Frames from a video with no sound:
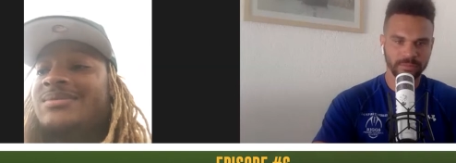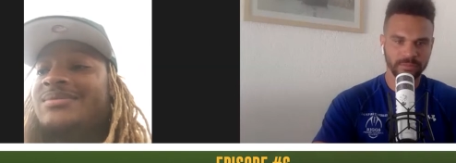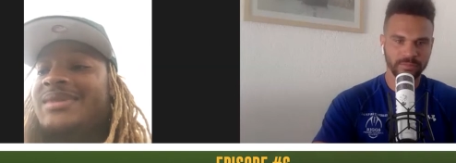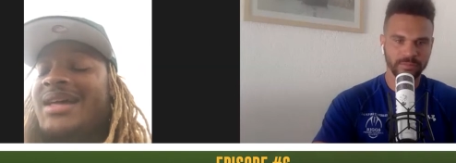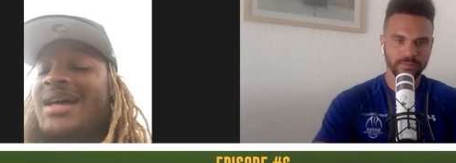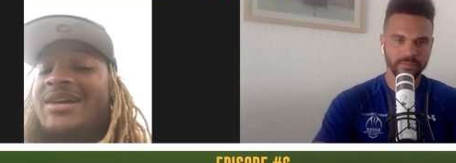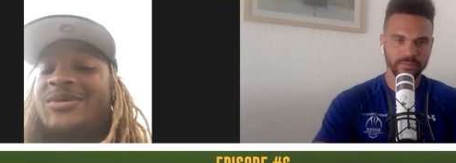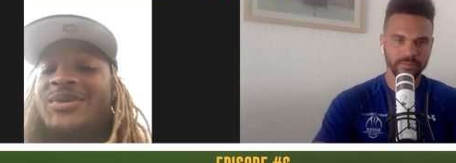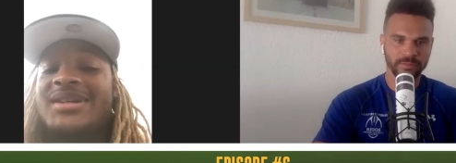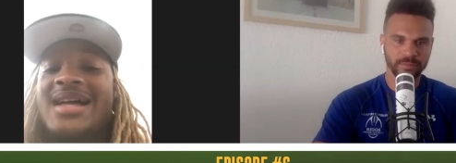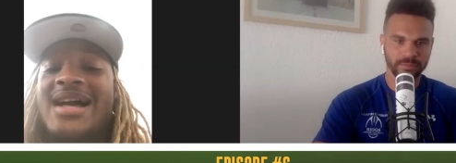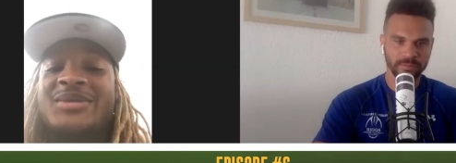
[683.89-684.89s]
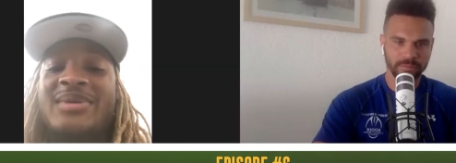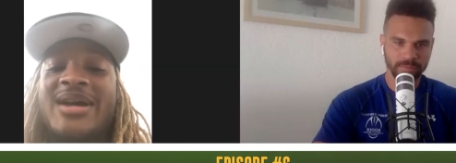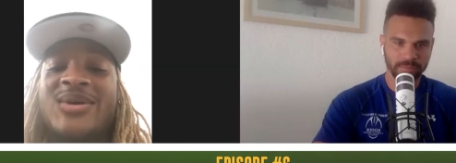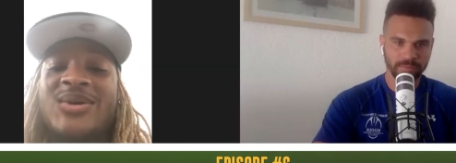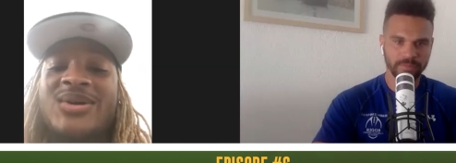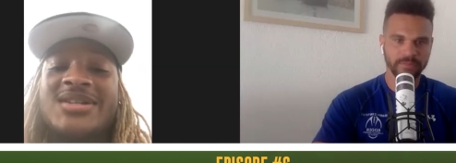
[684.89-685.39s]
Speaker 1: high, one of the highest
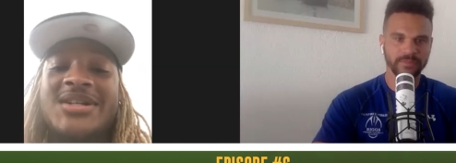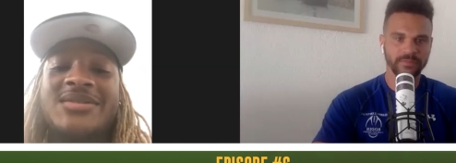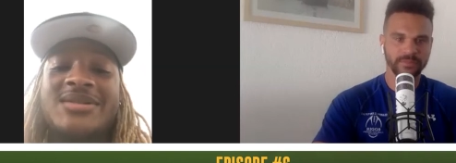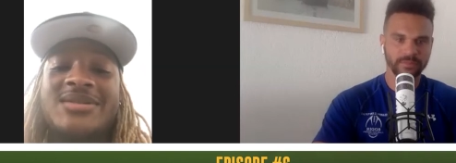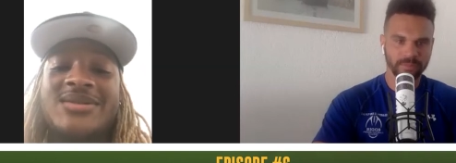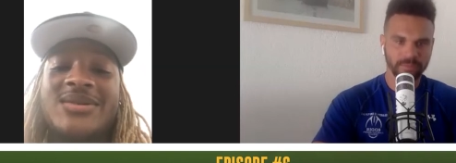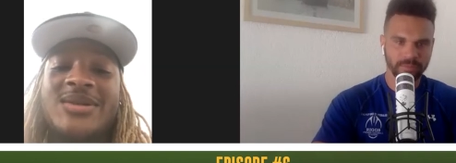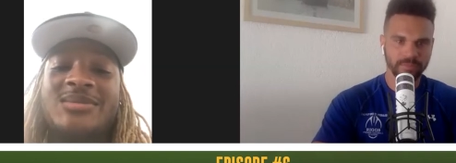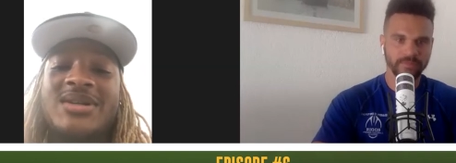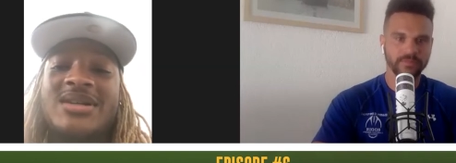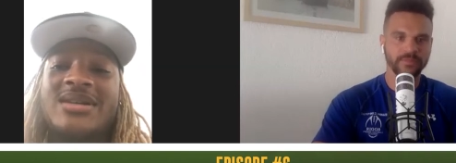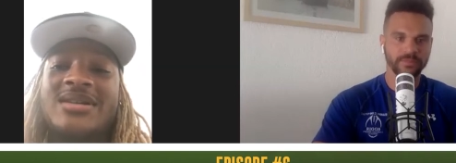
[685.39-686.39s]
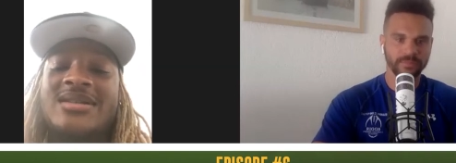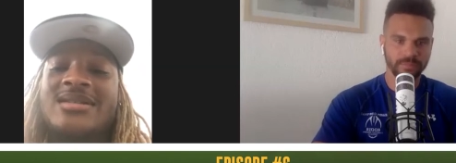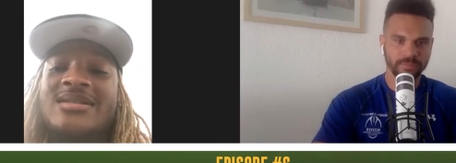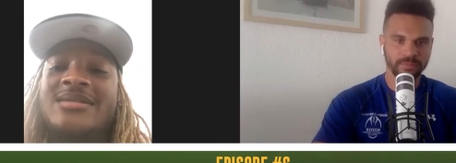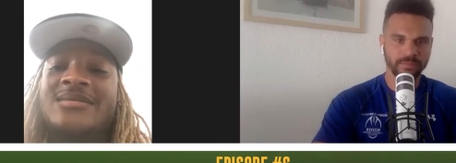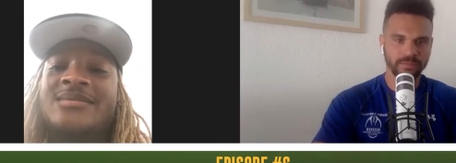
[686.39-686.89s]
paid corners ever. You know what I mean?
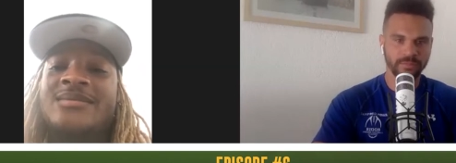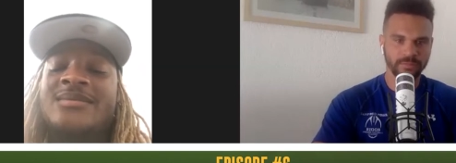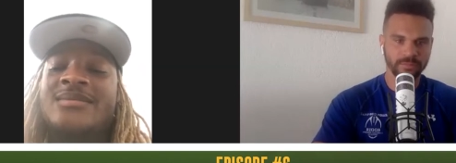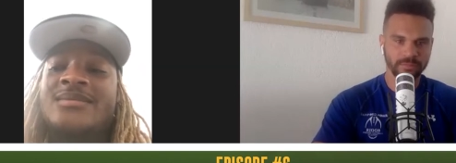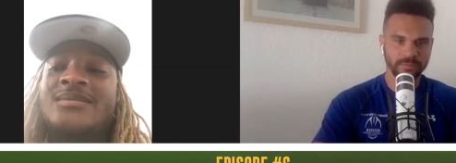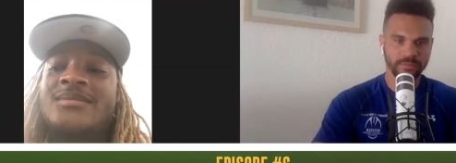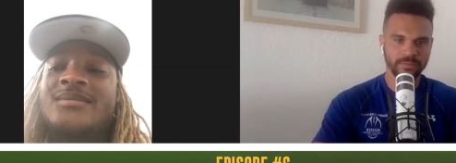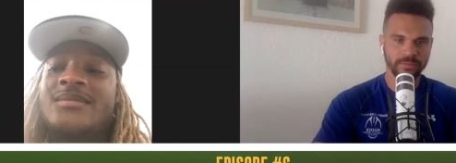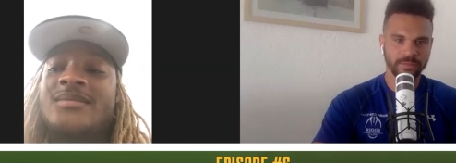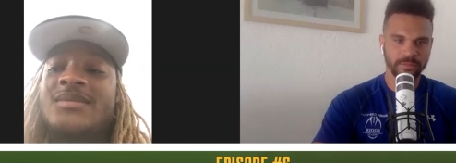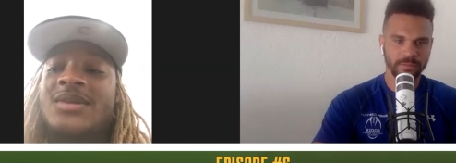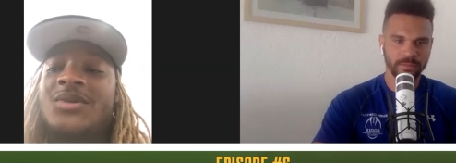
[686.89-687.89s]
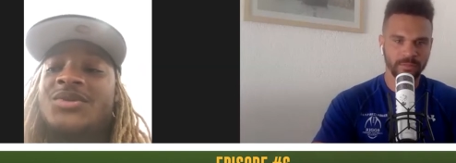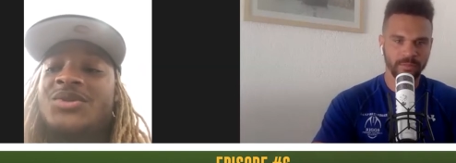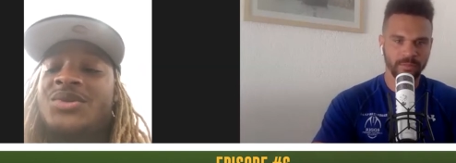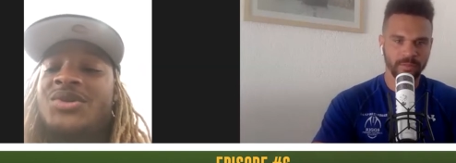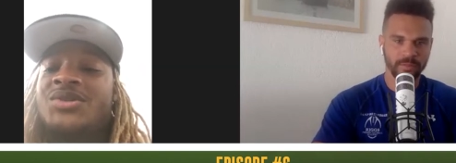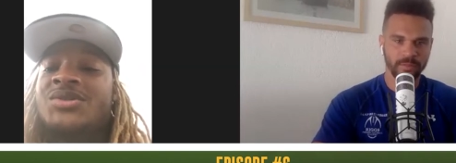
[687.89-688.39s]
Mm-hmm. He was
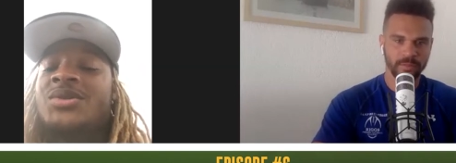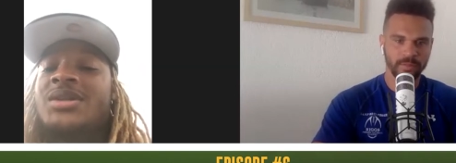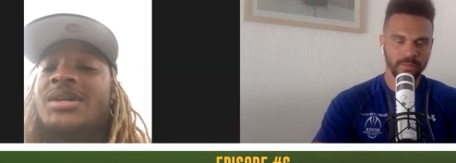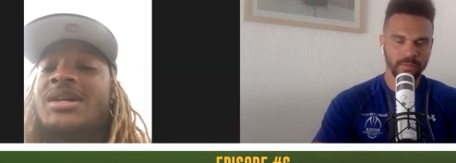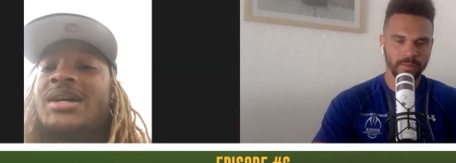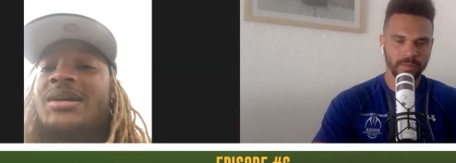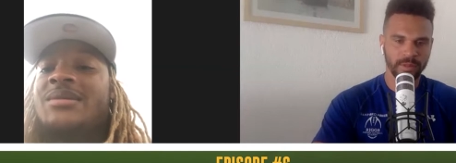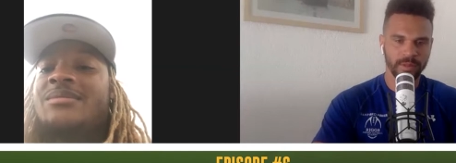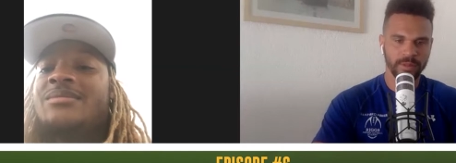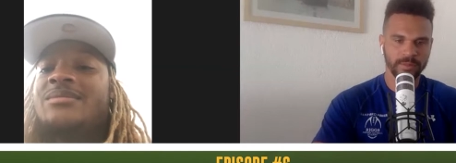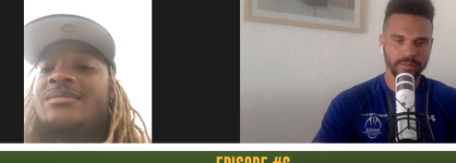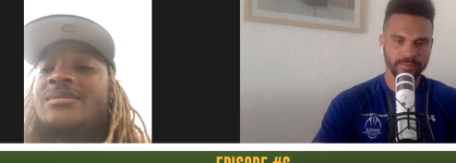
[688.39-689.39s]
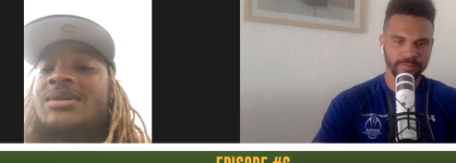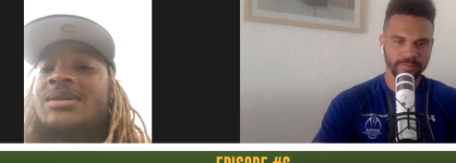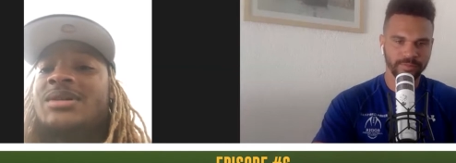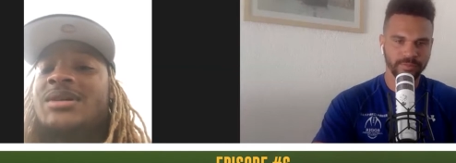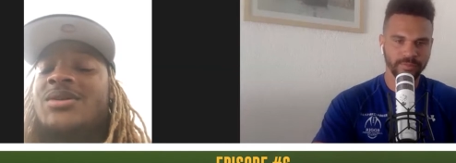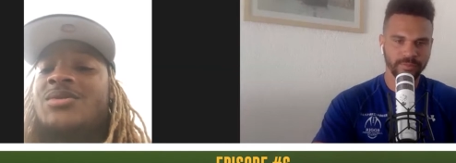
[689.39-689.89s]
a real student of the game.
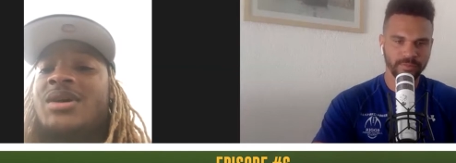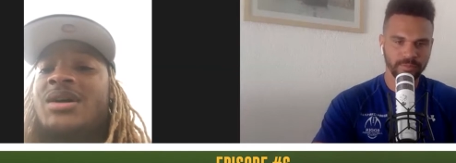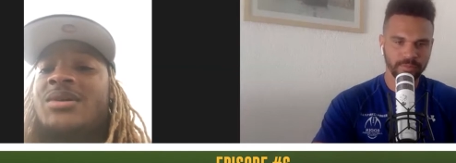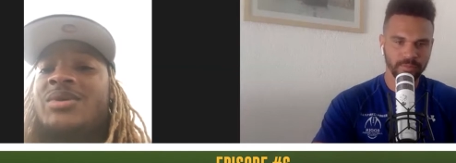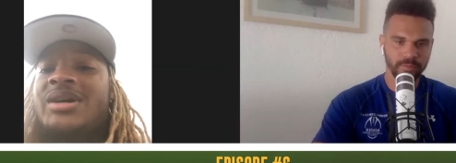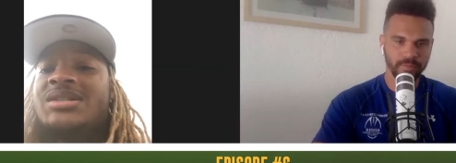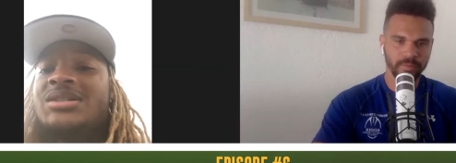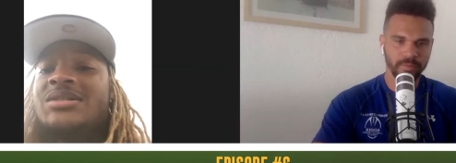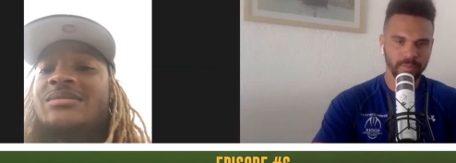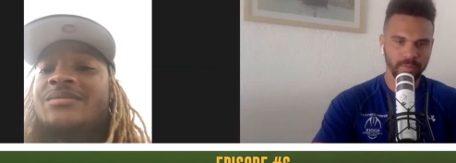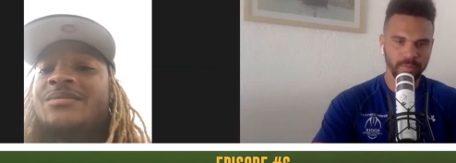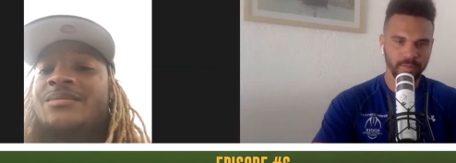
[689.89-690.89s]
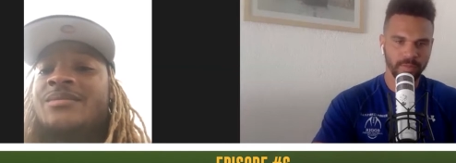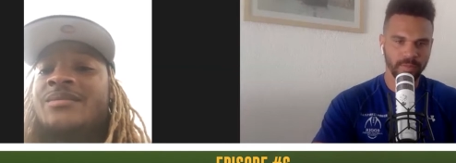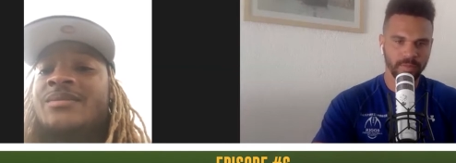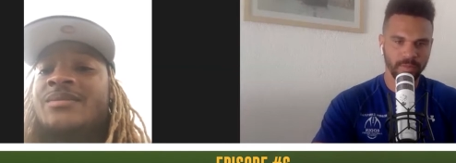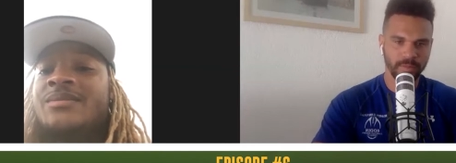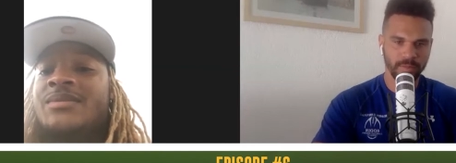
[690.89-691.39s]
Uh, I, I watched him,
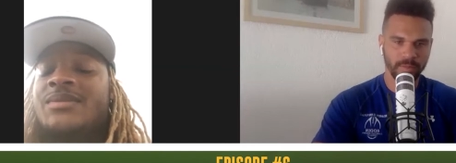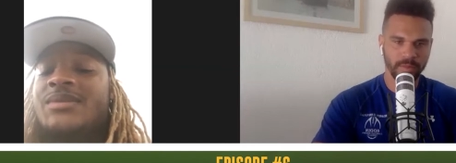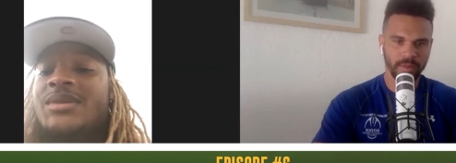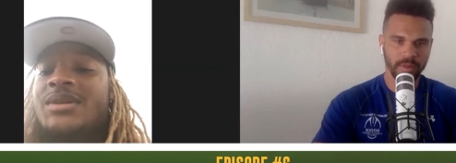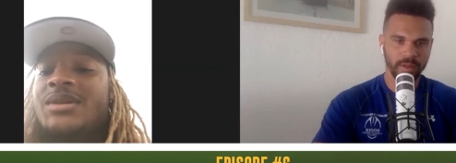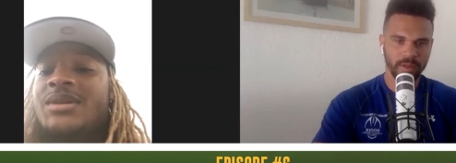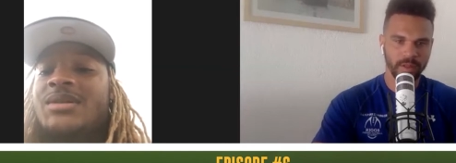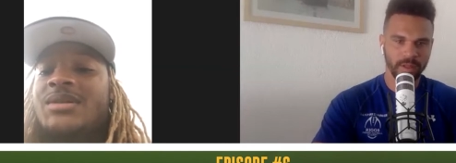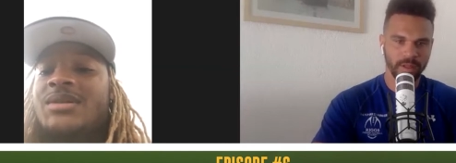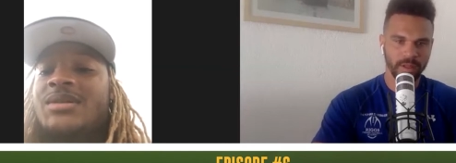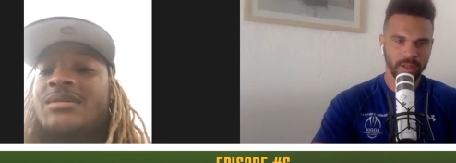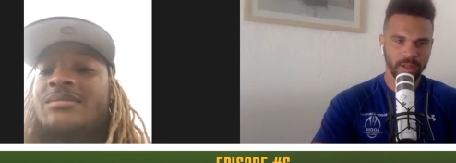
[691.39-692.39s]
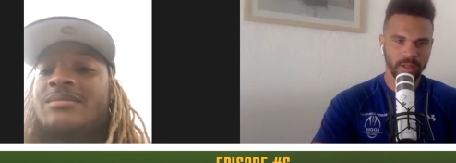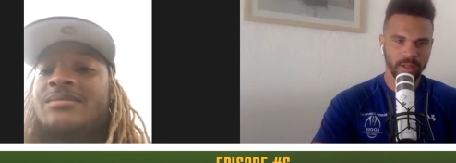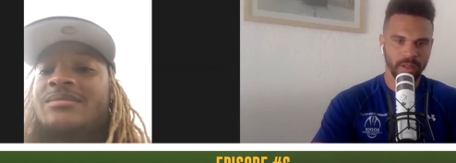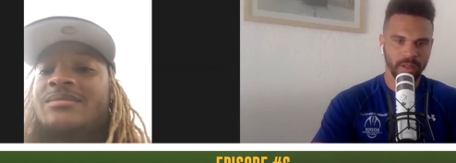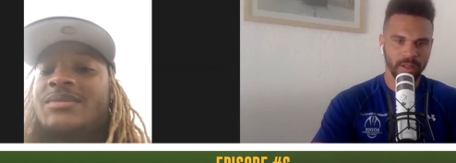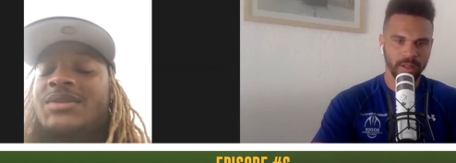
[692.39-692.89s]
and
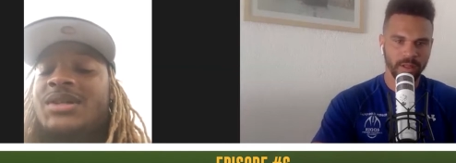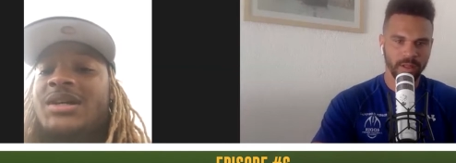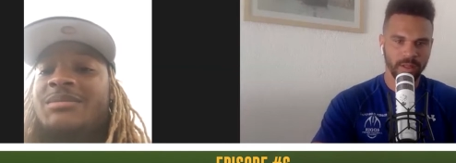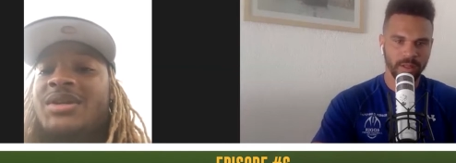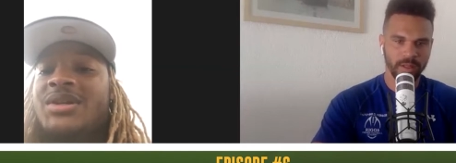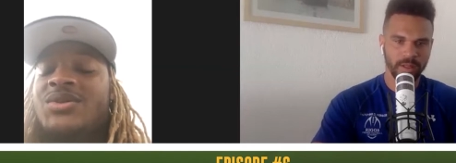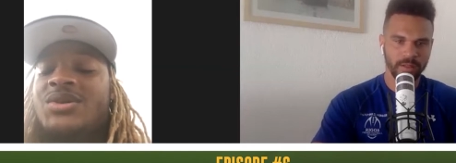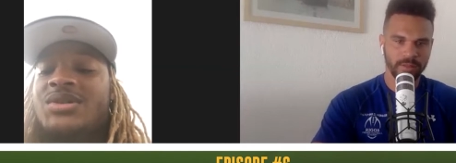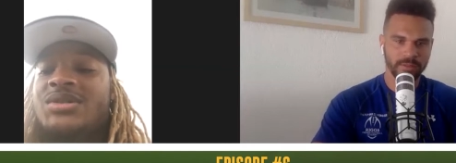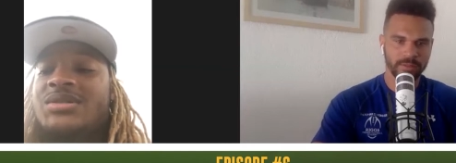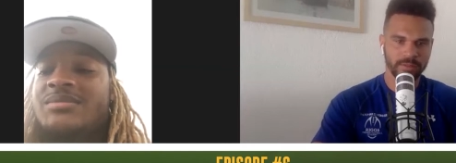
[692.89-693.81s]
um, yeah, I mean, of course,